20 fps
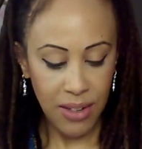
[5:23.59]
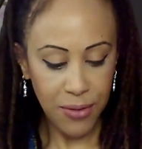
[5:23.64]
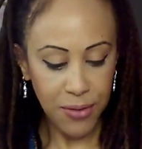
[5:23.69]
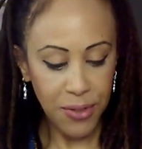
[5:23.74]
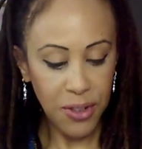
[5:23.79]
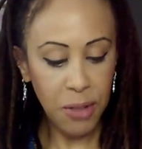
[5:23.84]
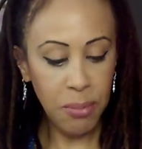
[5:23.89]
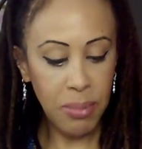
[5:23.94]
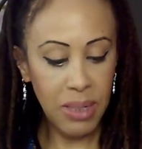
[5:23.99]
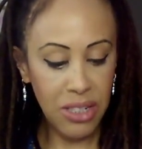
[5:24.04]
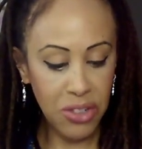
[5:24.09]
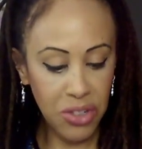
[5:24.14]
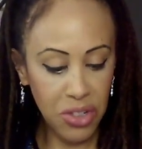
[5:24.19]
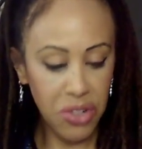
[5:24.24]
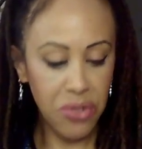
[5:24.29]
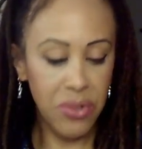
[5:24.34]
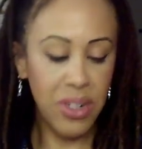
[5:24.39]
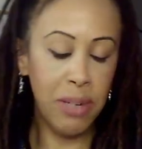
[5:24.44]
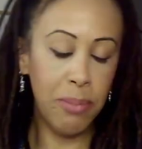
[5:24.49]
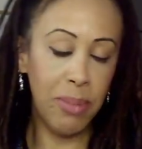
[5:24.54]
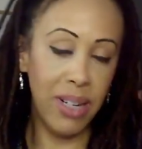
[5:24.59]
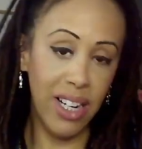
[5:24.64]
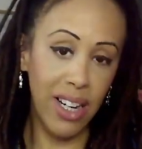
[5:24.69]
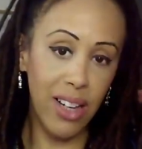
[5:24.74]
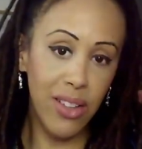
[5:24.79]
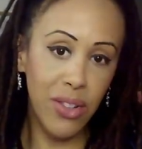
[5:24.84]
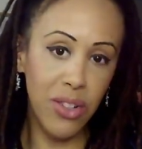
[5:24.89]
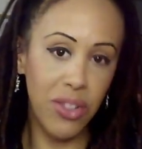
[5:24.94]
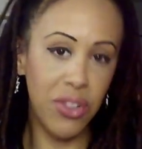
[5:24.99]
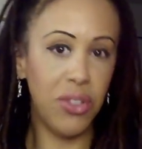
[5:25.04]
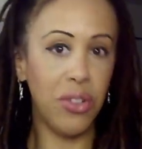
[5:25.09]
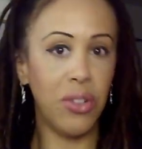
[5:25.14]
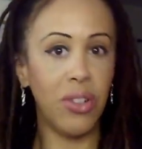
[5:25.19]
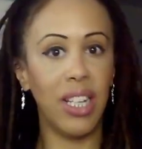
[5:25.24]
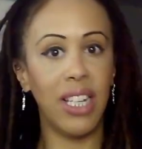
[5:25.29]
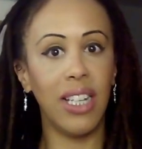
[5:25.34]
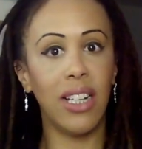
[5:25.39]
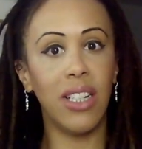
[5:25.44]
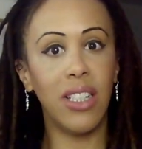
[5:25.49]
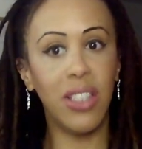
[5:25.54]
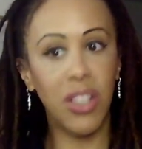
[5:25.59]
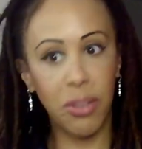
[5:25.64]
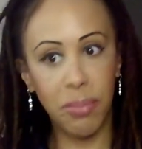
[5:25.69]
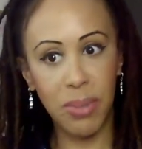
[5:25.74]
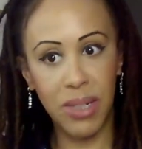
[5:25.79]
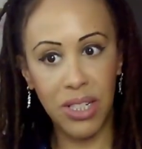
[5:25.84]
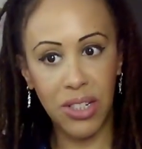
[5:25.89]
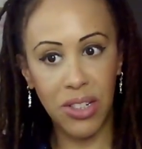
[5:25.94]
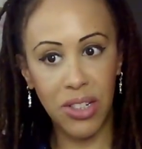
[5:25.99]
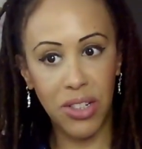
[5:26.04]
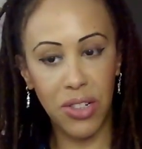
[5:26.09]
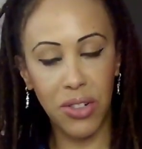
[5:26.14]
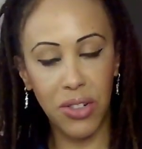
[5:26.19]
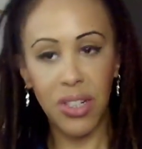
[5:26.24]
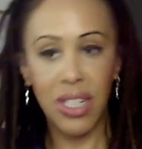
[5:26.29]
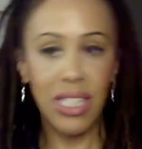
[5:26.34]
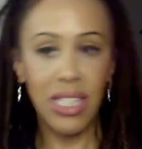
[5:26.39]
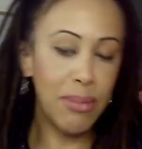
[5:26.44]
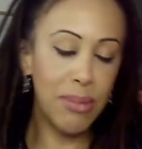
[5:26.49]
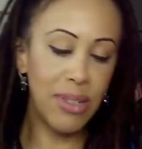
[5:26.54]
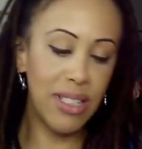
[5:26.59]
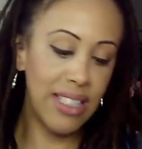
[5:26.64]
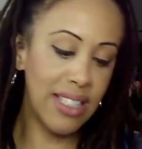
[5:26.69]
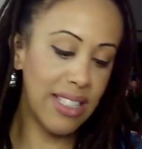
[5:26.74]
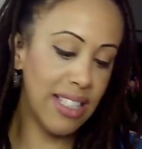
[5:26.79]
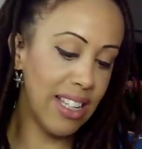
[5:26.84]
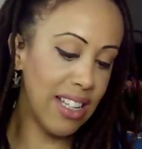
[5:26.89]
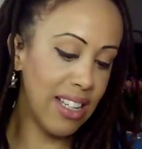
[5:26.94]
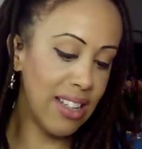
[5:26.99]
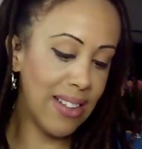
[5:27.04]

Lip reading: being generated by others. So like other potential customers are saying,